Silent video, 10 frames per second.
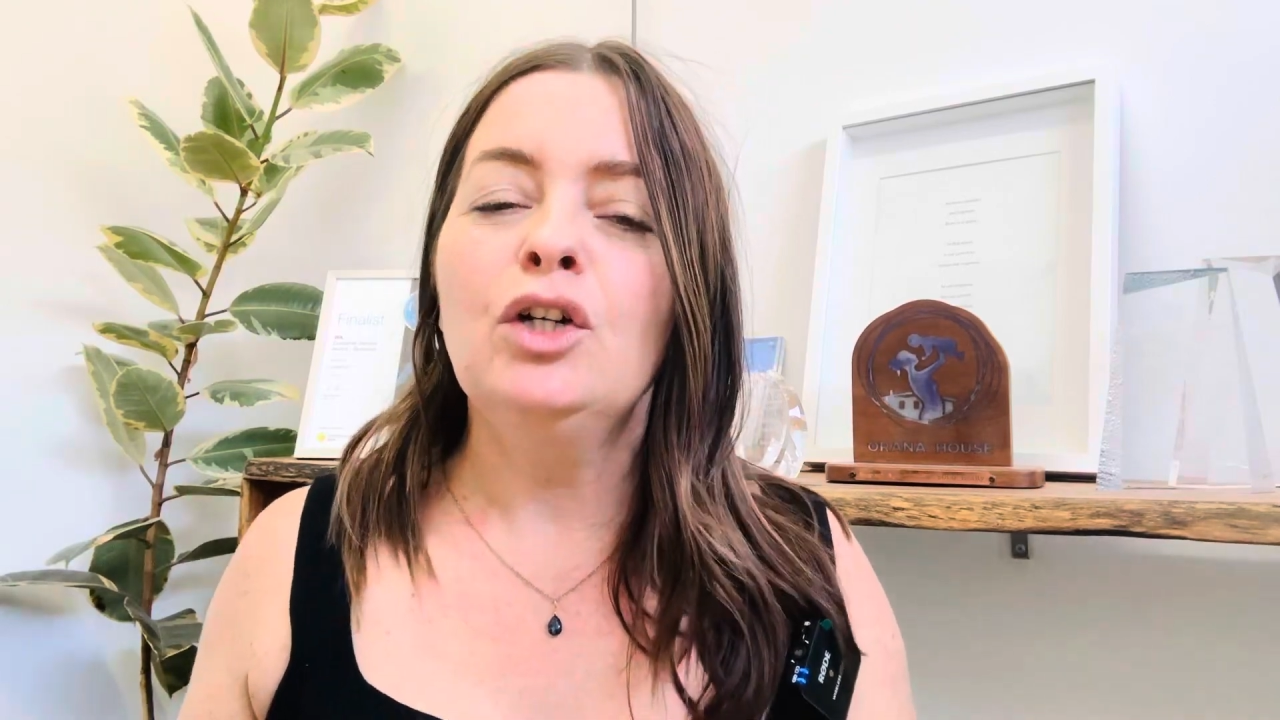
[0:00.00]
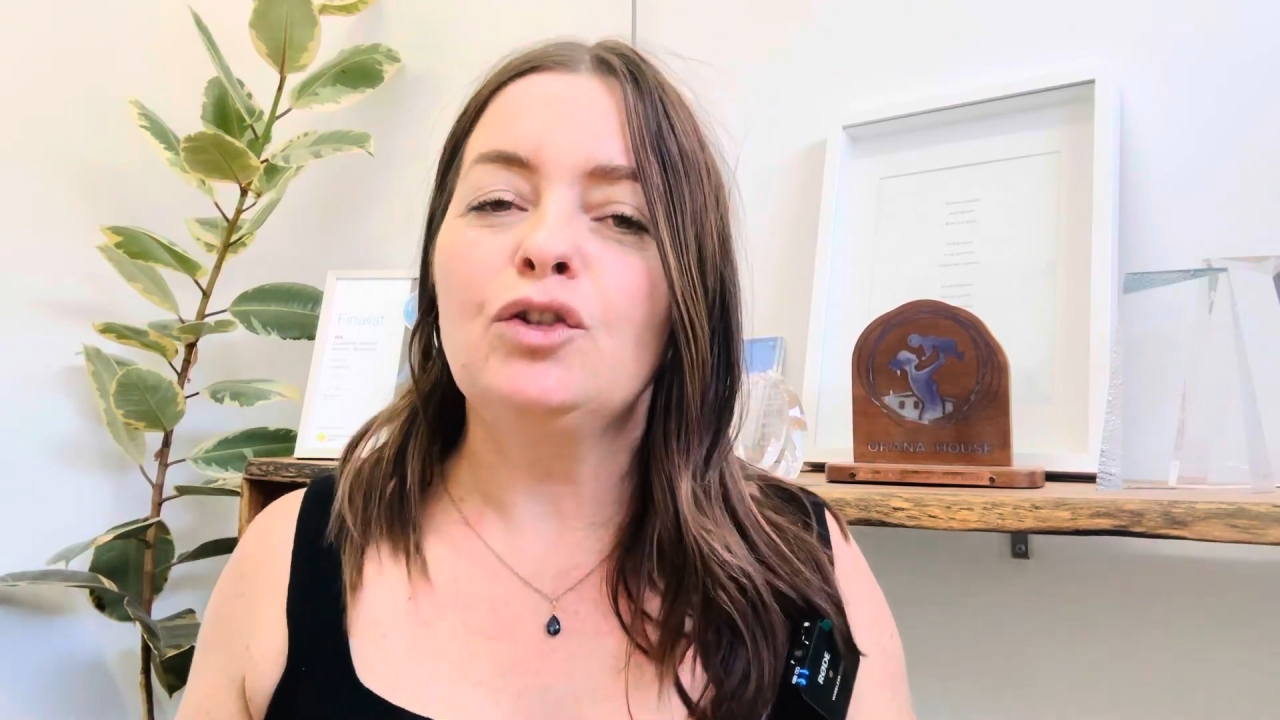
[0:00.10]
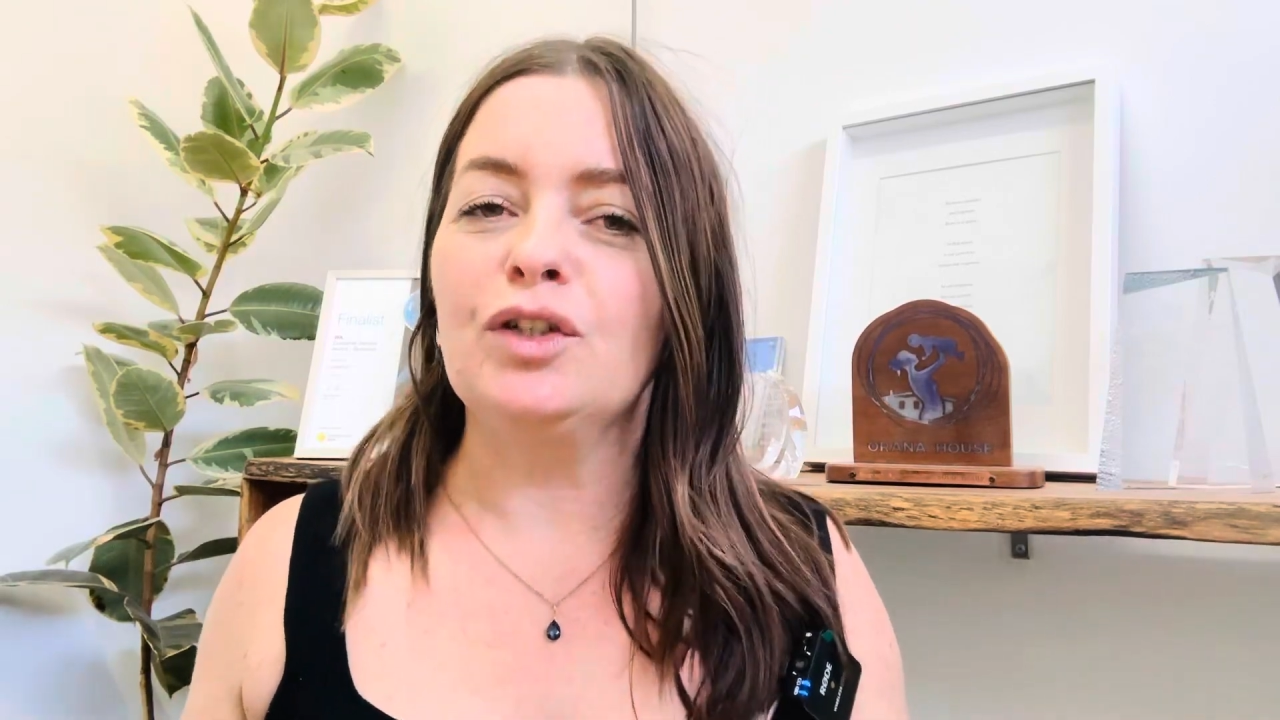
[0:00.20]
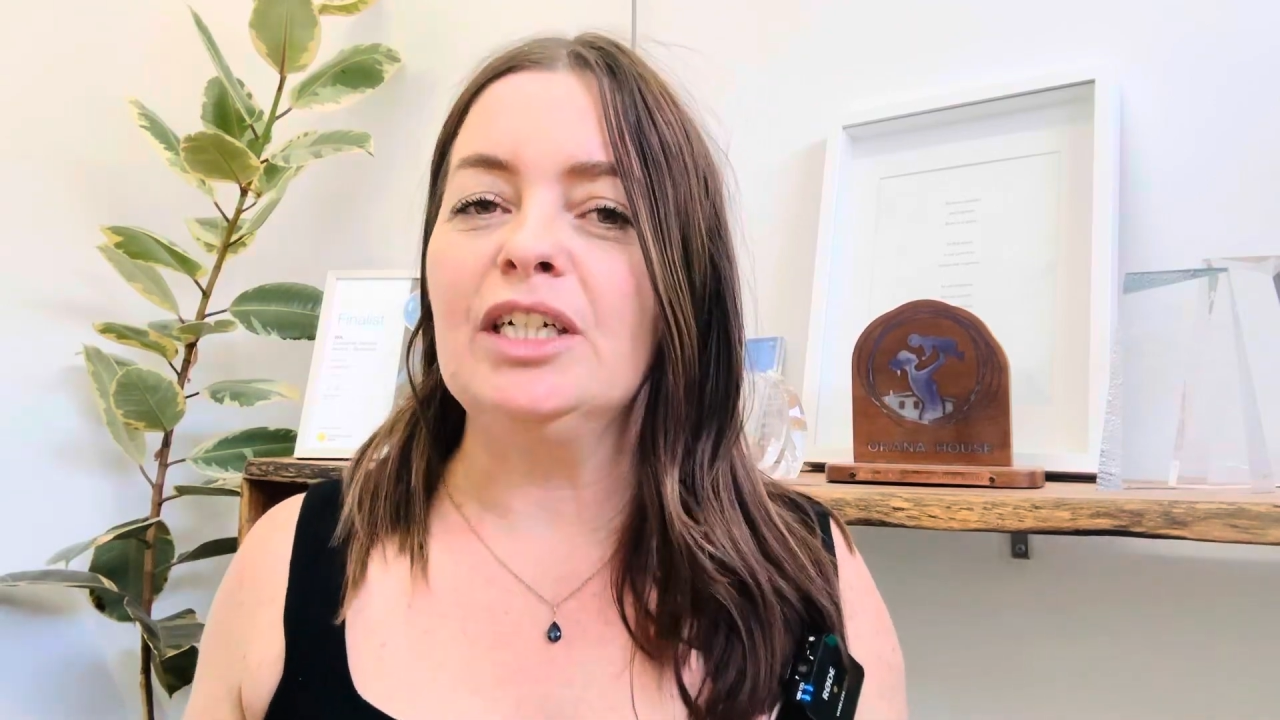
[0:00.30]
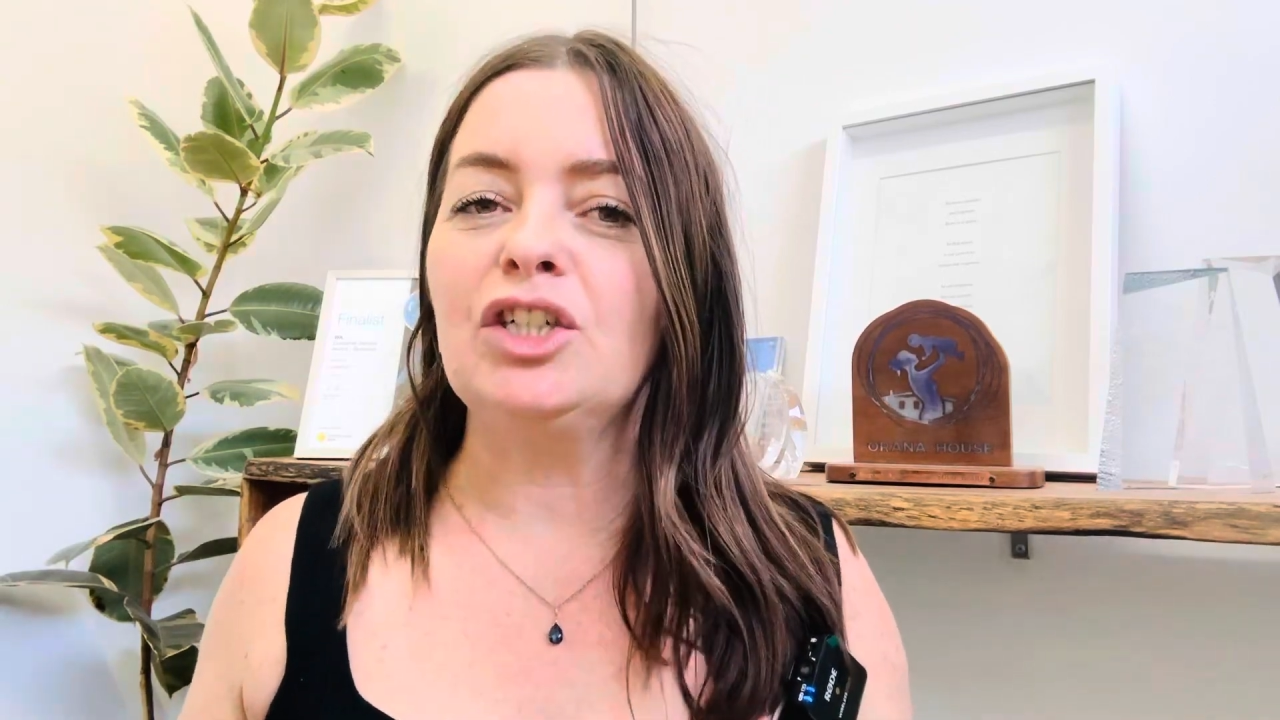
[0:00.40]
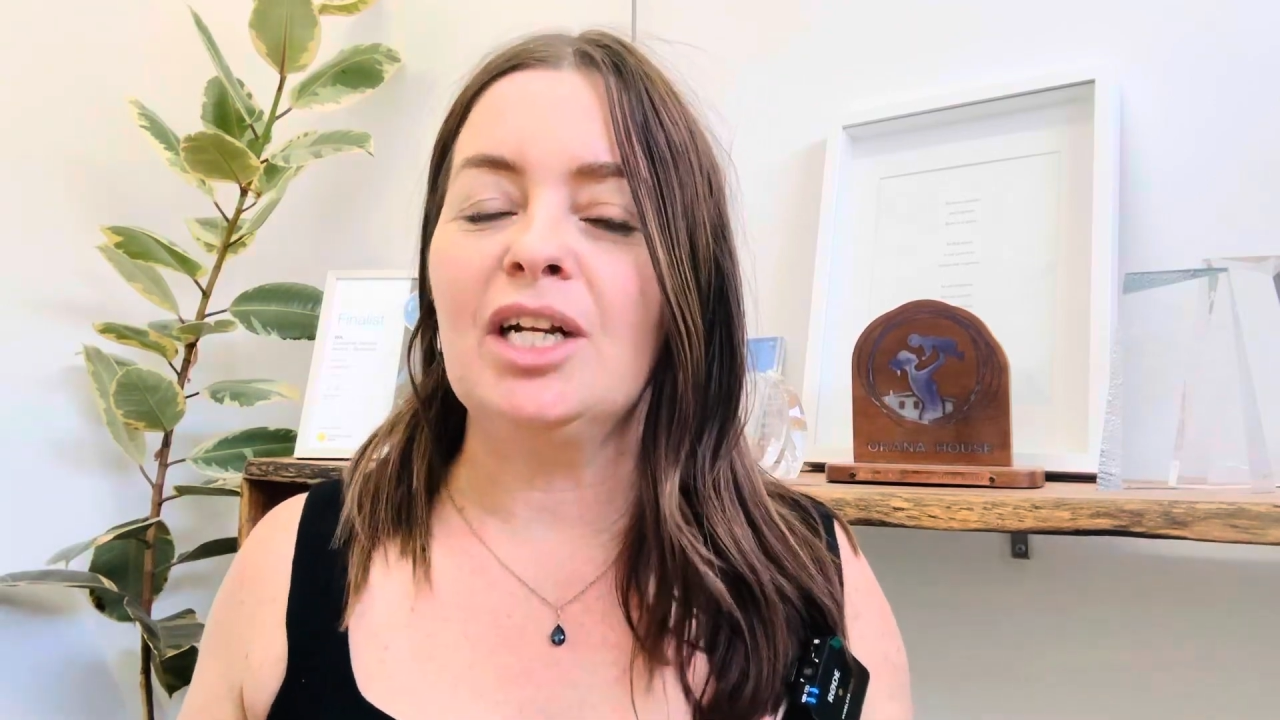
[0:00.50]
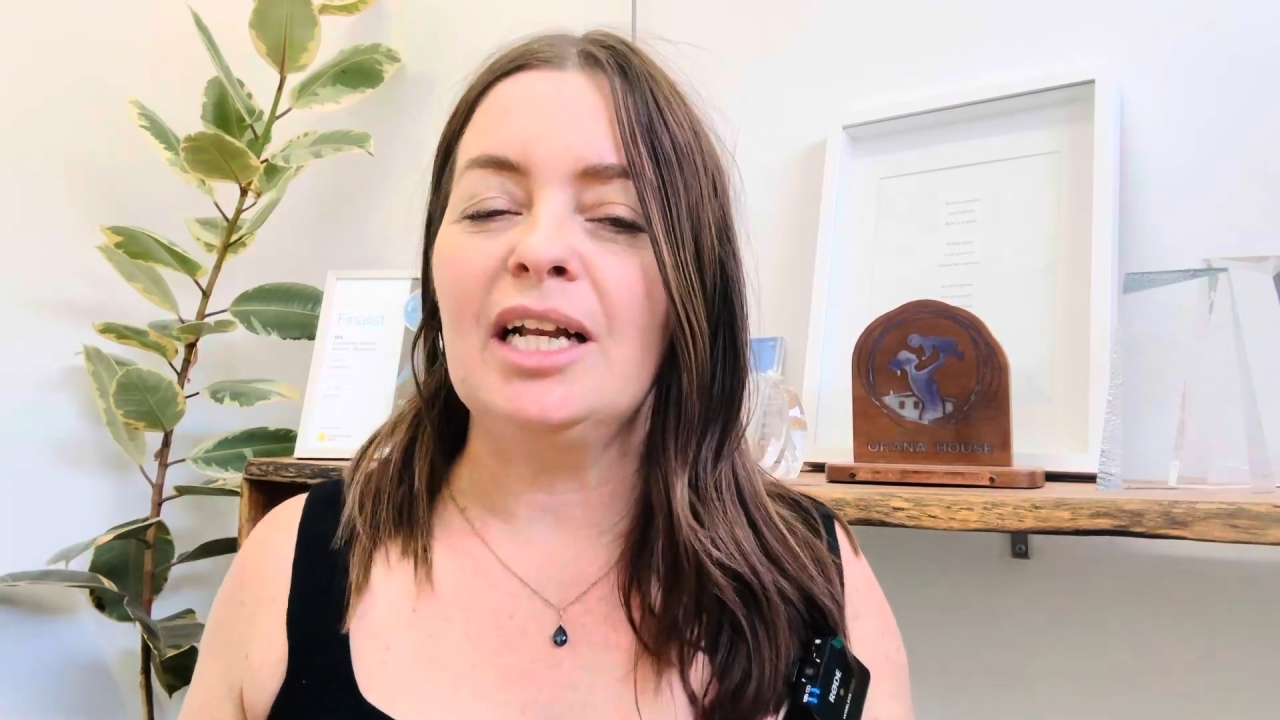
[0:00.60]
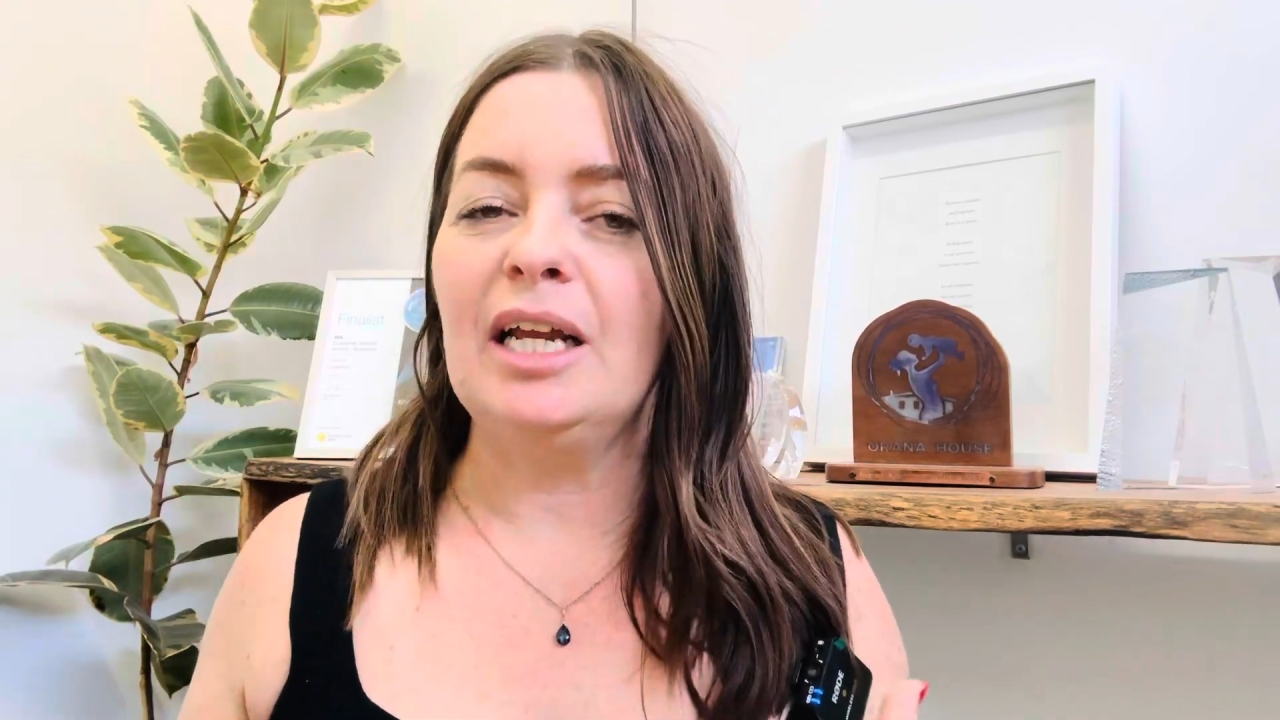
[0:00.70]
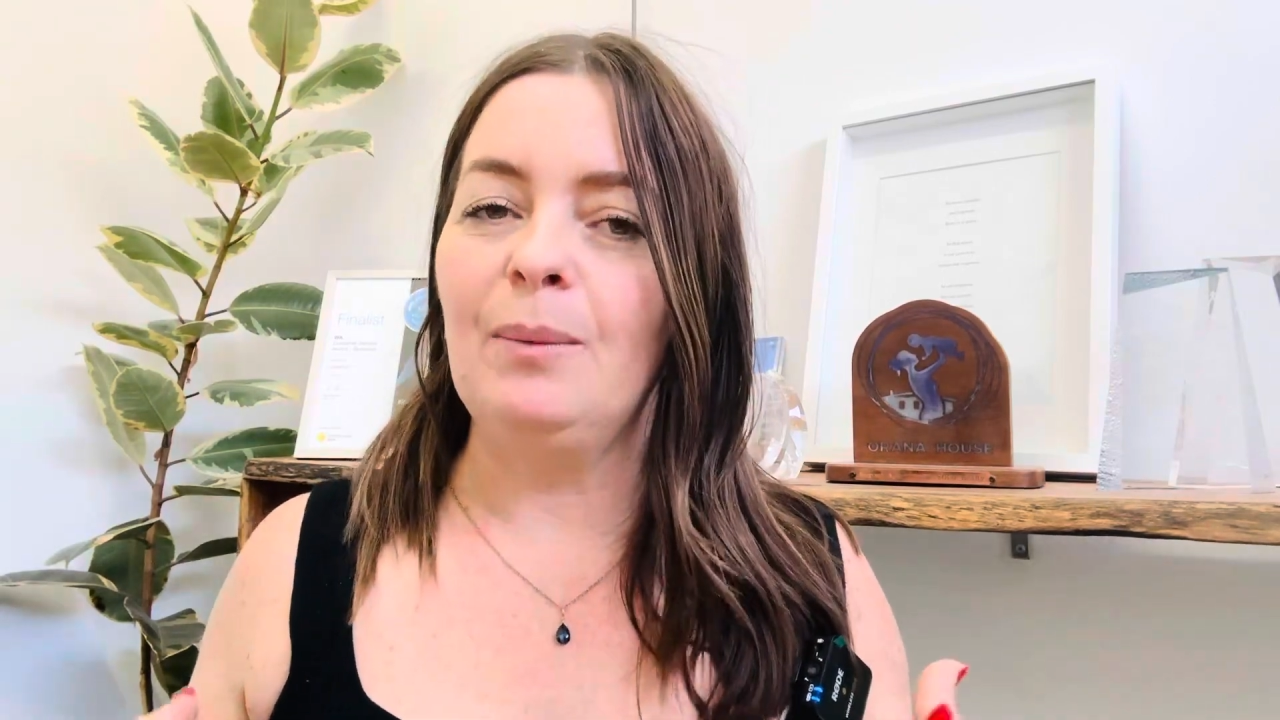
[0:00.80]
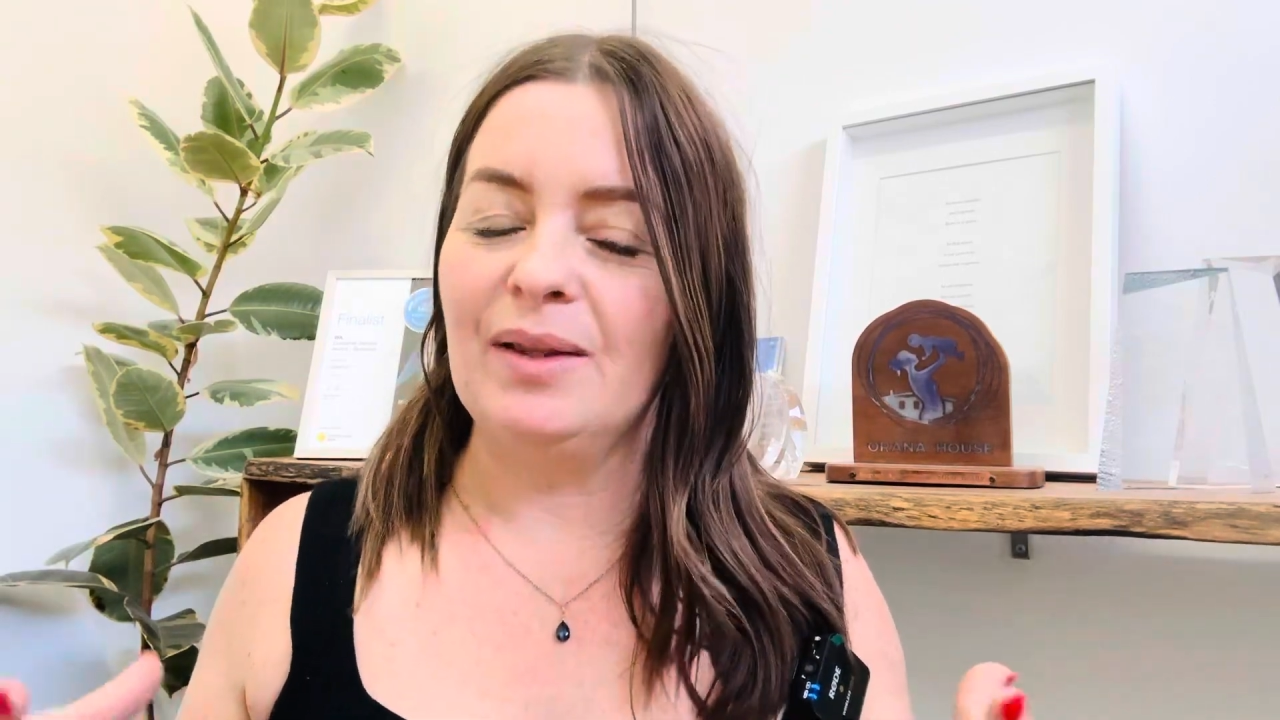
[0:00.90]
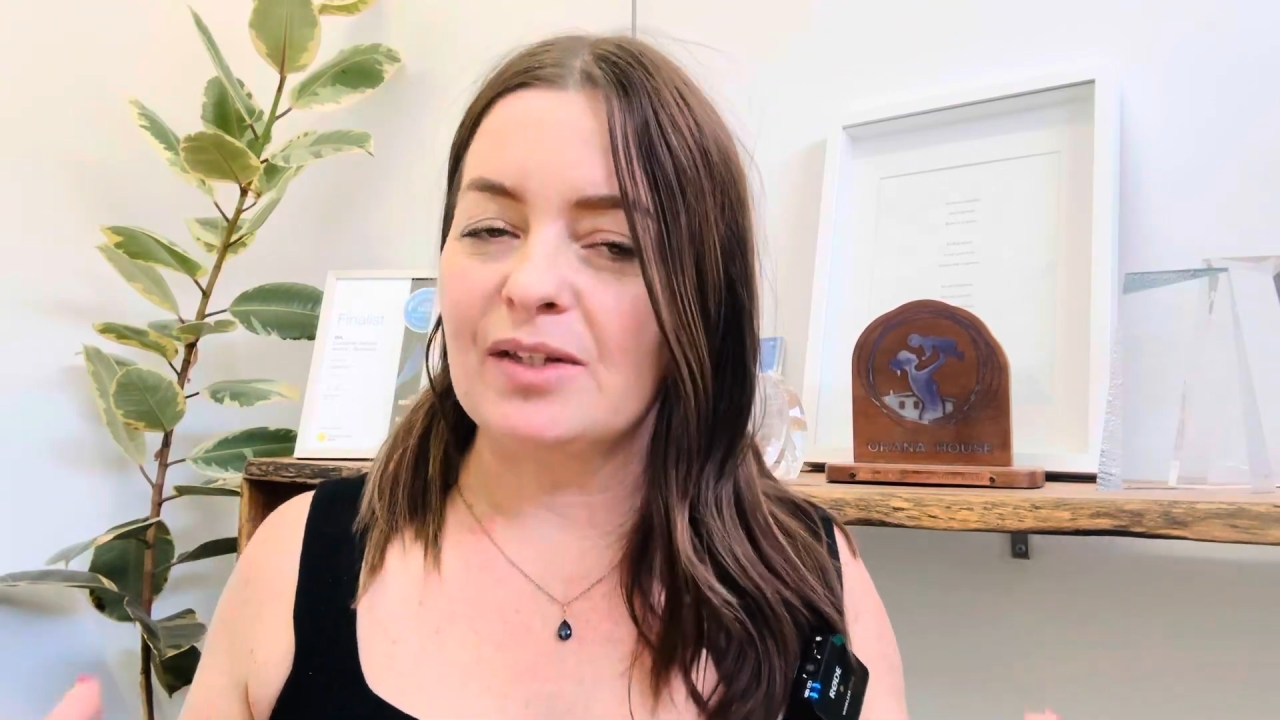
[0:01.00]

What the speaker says: traditionally with